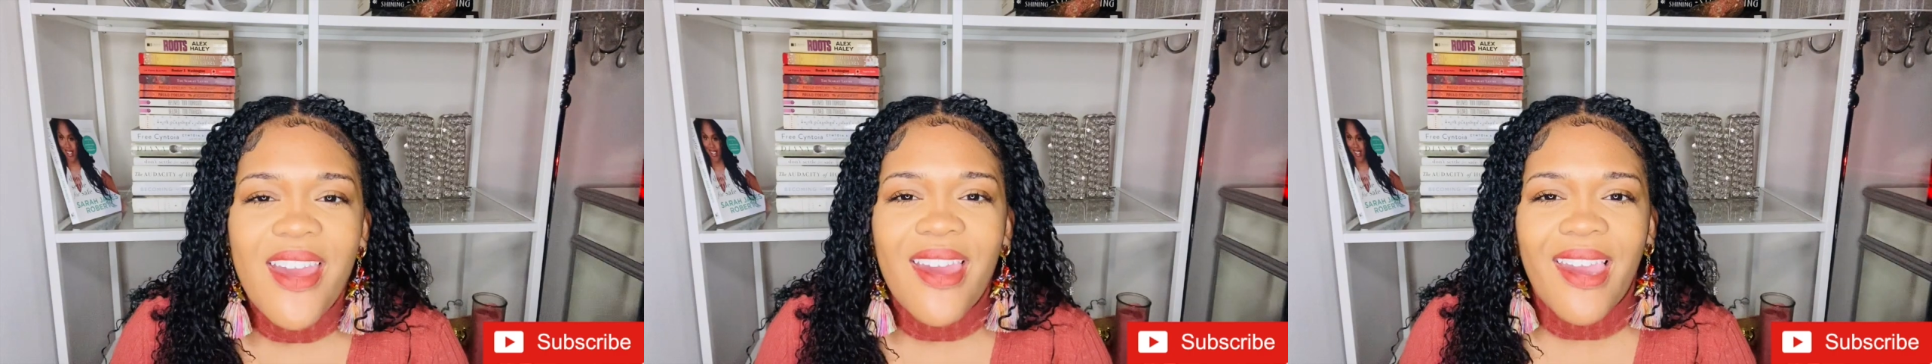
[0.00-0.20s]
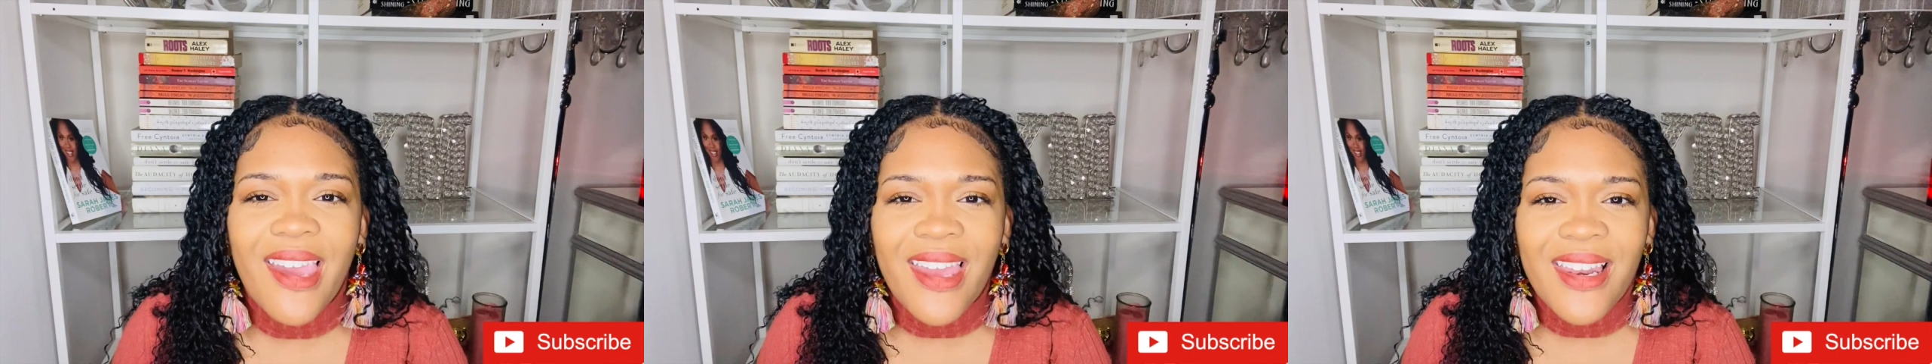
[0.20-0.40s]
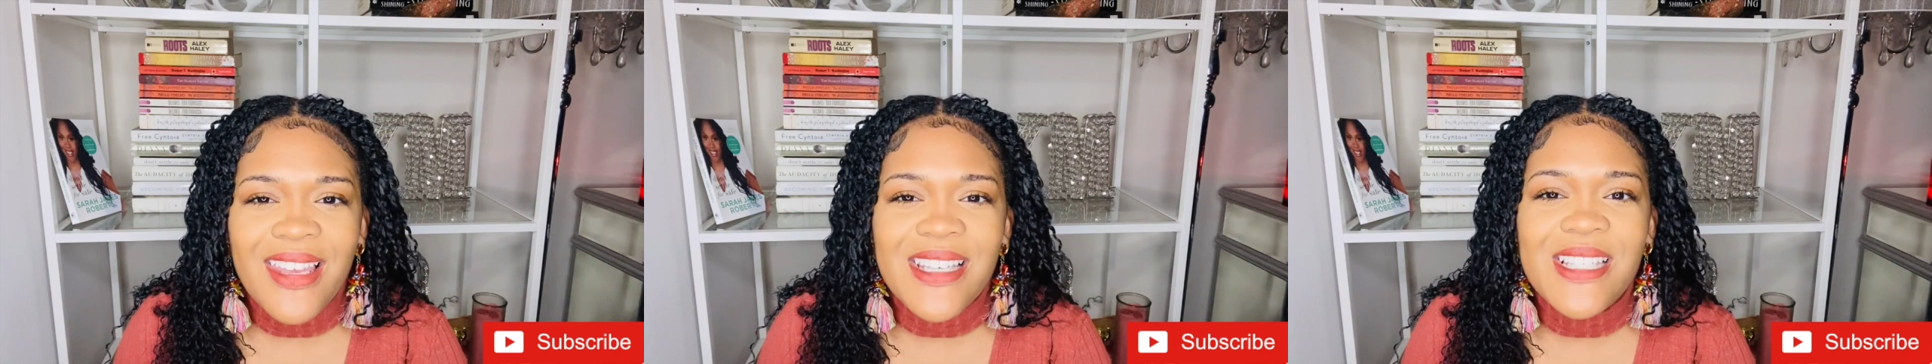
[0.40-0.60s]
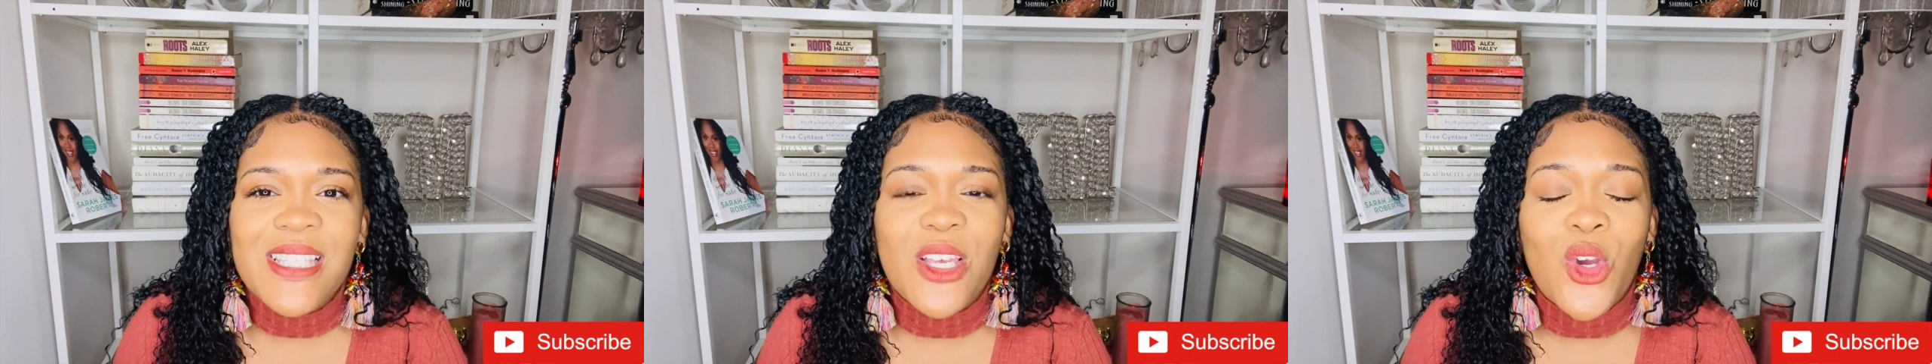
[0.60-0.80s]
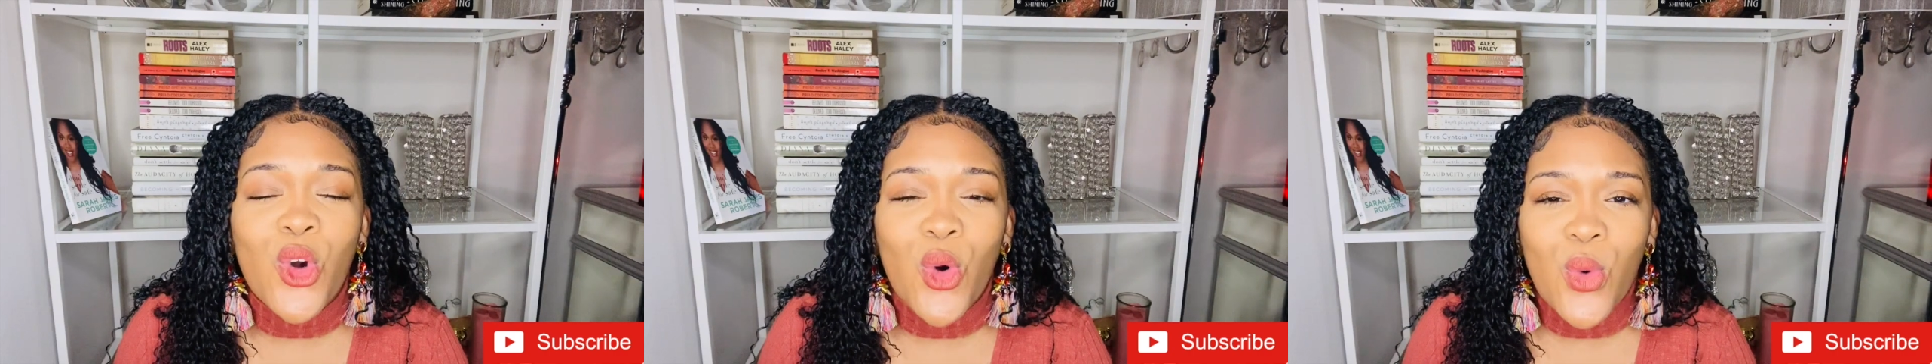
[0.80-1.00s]
it is
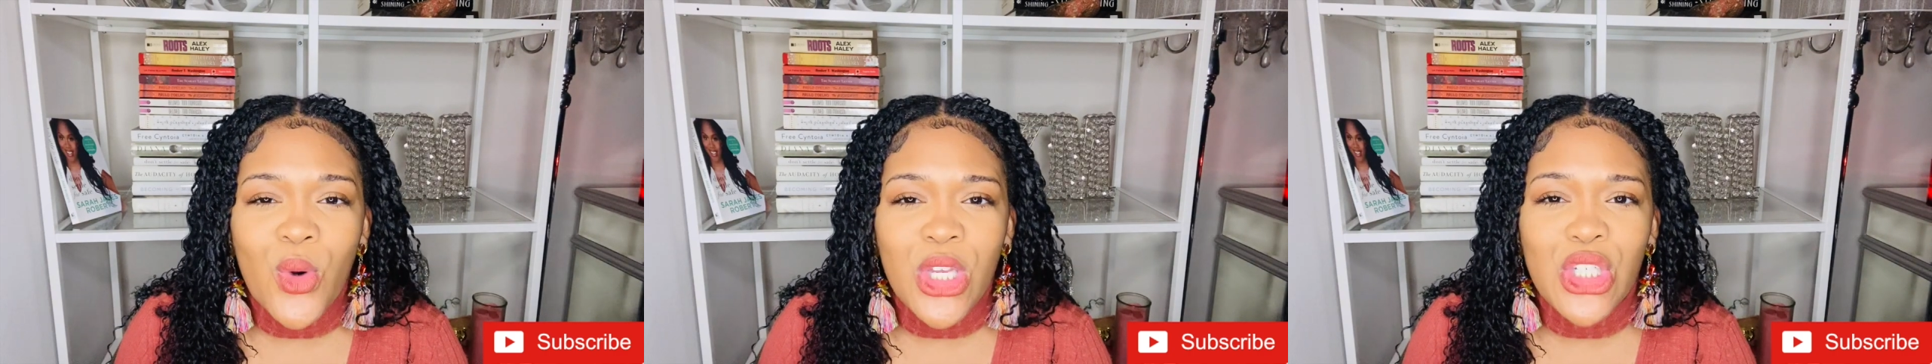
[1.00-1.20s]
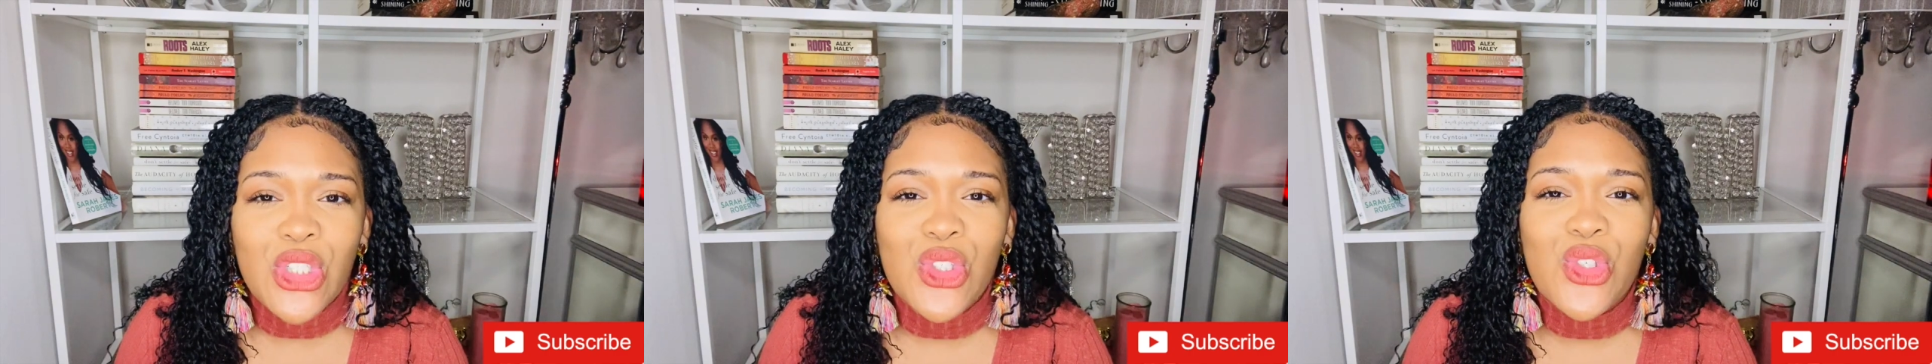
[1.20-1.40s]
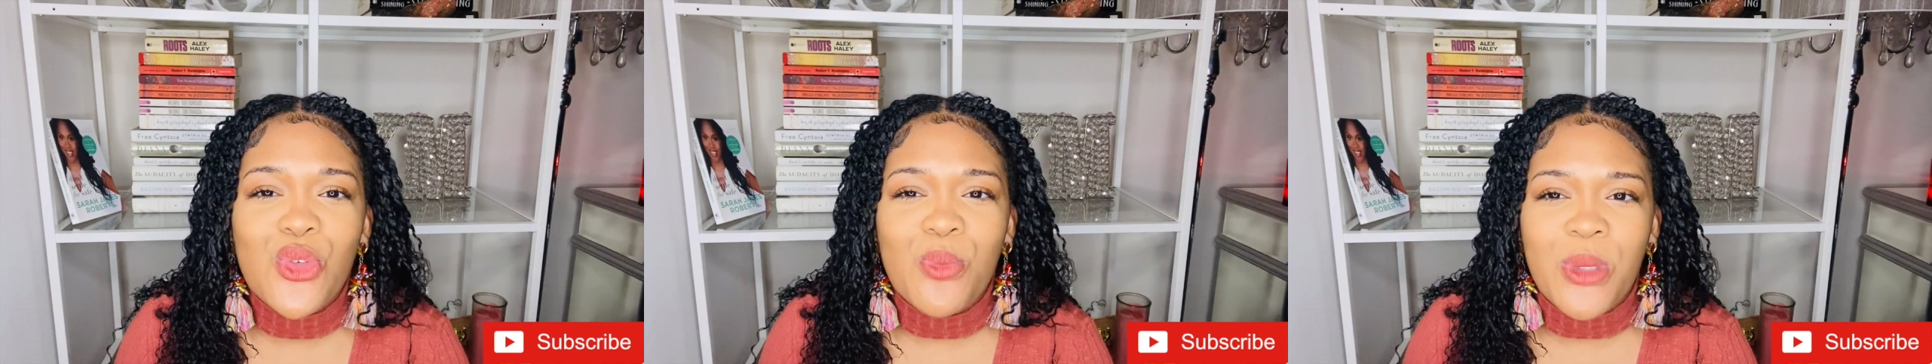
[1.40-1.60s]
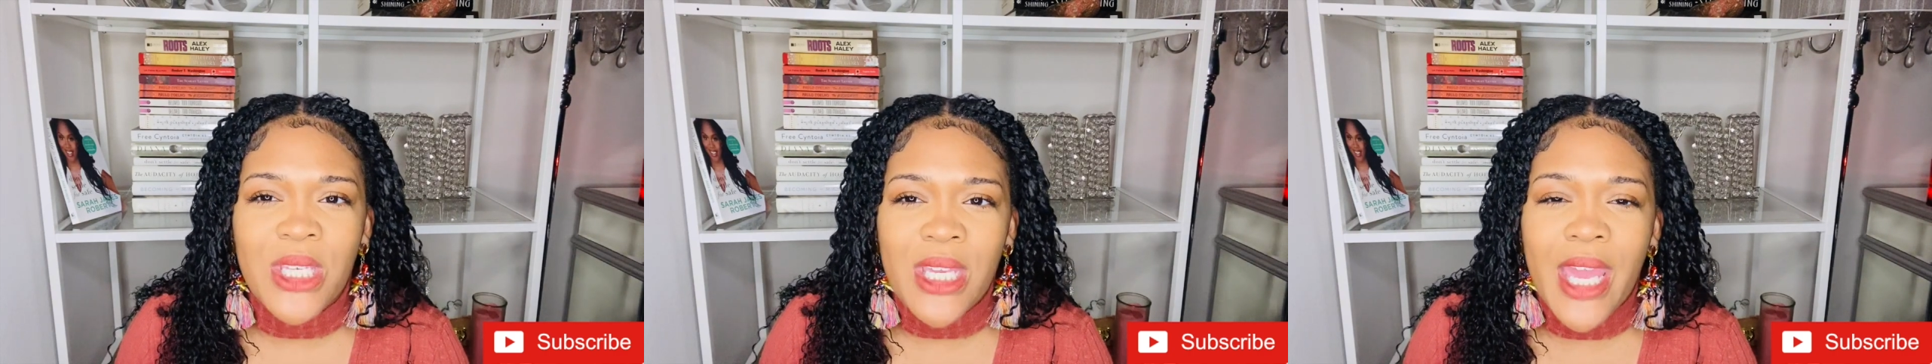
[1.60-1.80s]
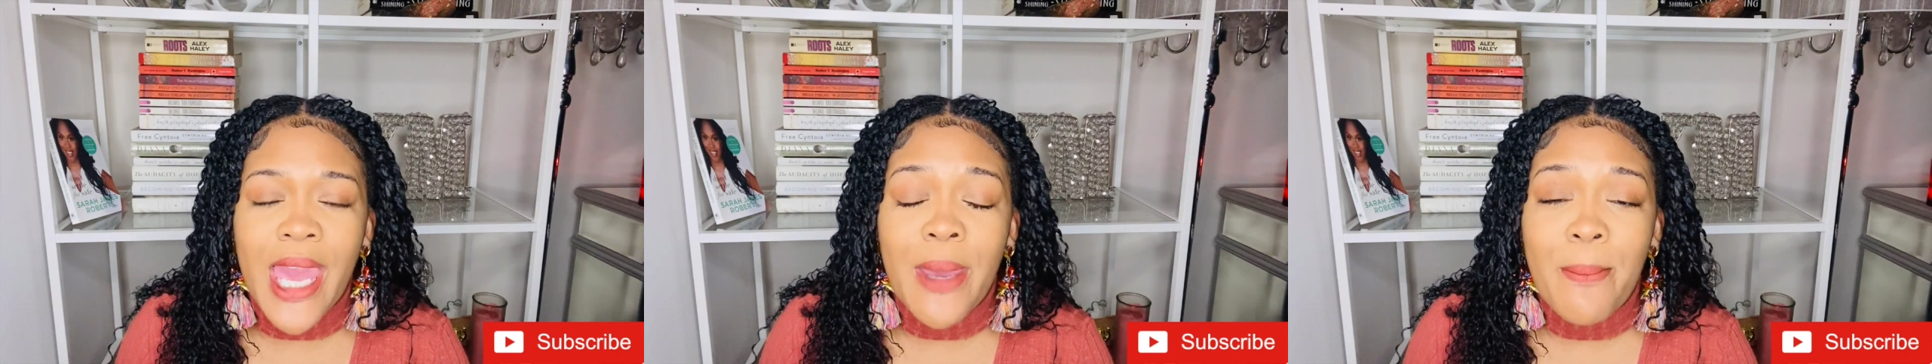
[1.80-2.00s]
going to be a